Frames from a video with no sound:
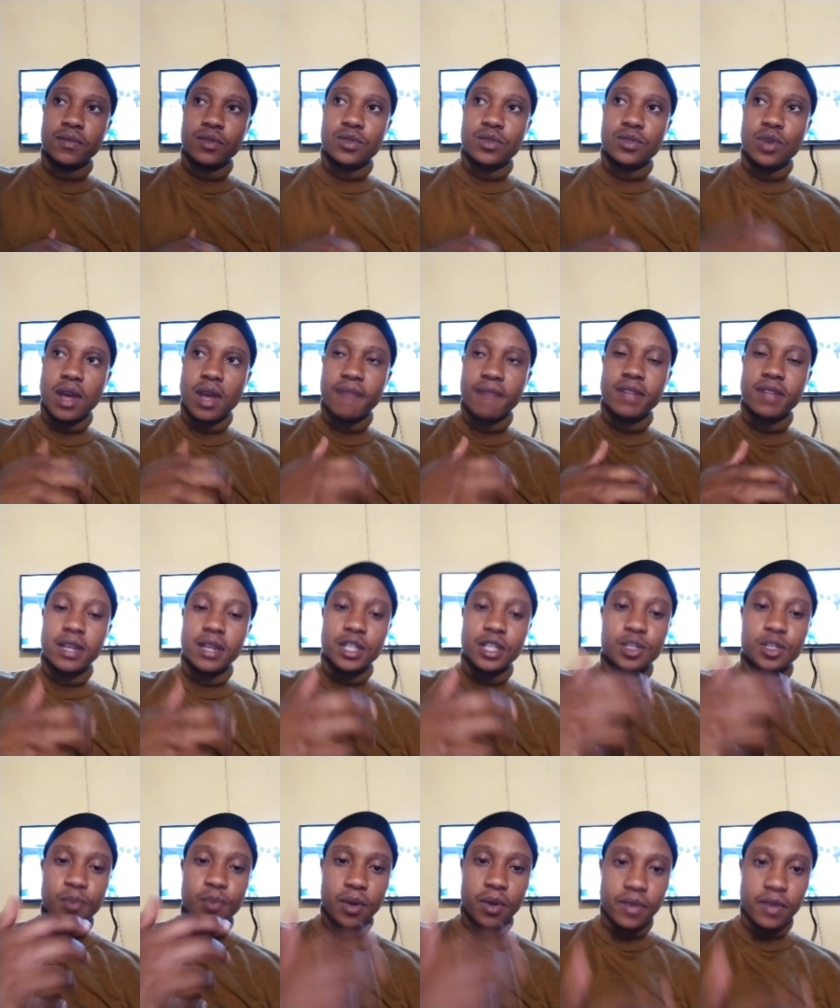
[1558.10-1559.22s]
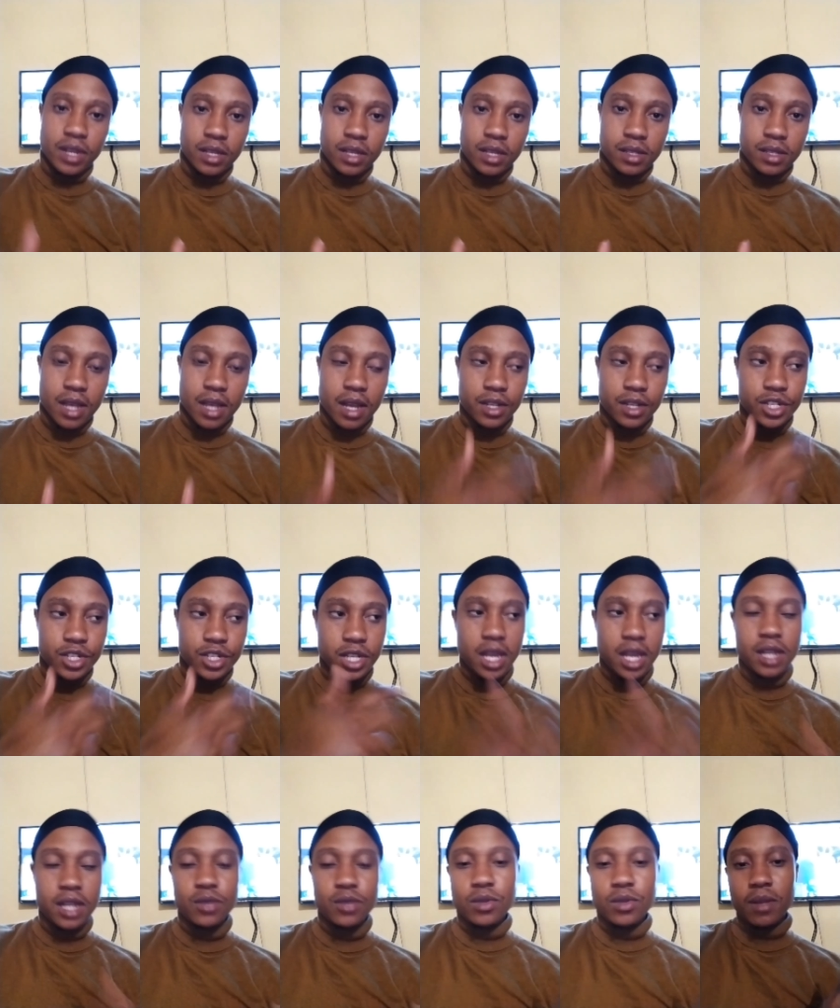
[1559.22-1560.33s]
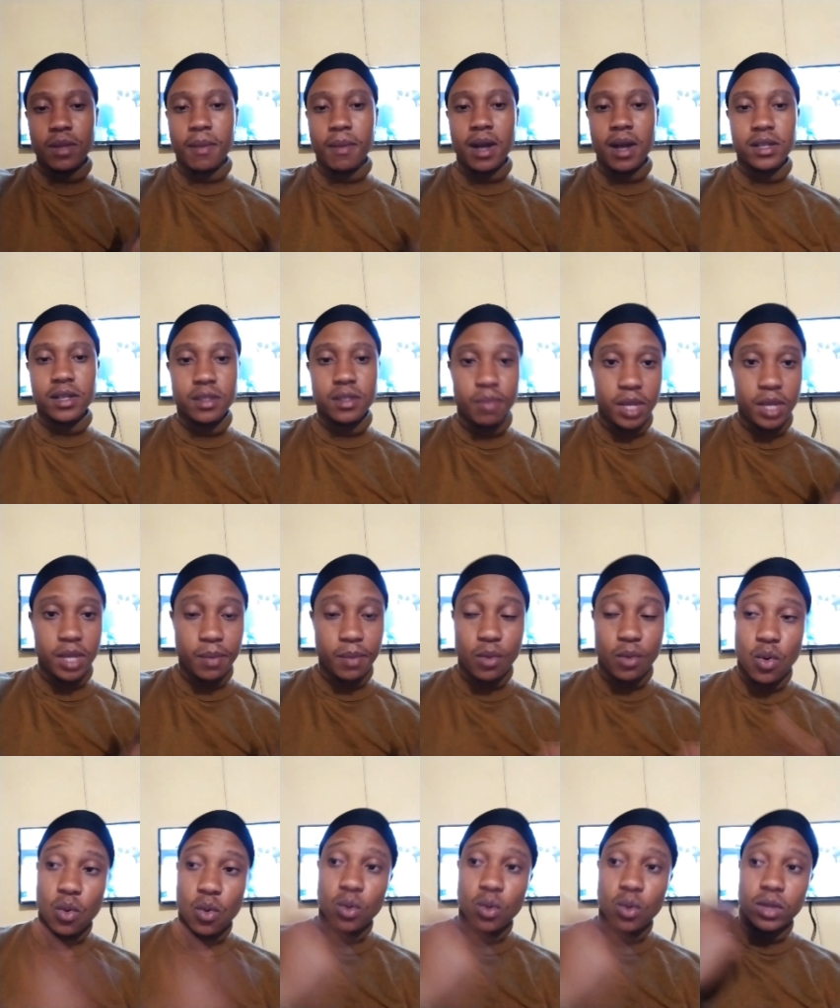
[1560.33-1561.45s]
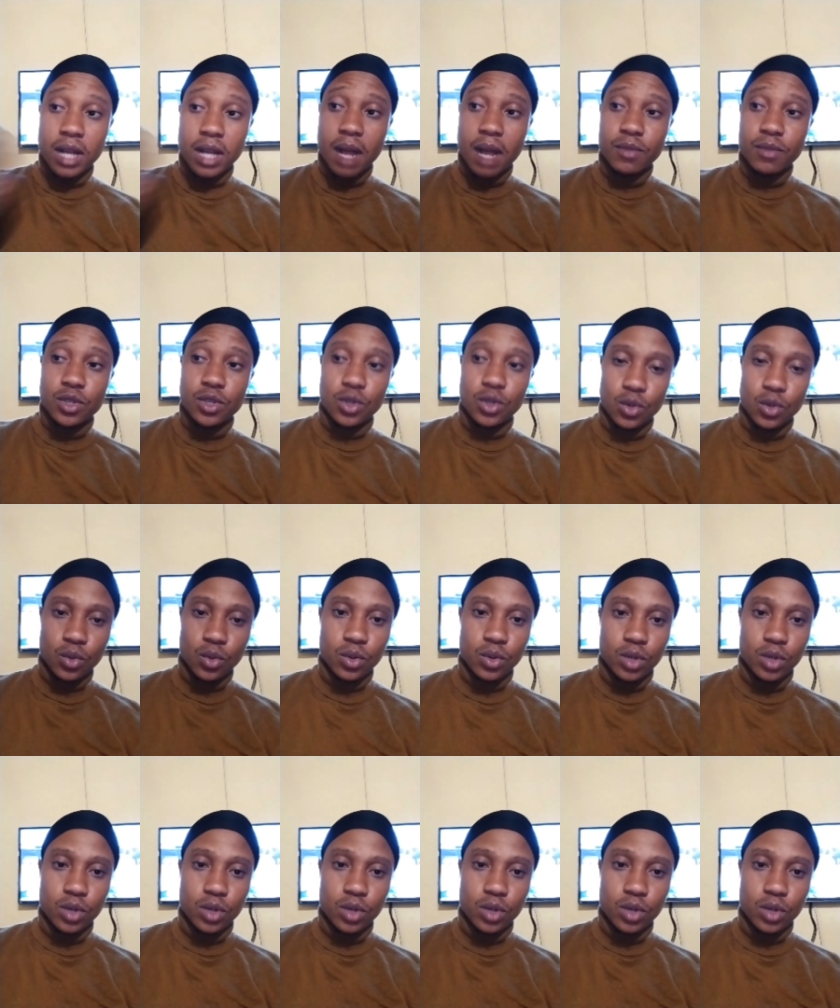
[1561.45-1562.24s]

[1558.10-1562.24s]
to to have that experience and share it with amongst the people who will come to you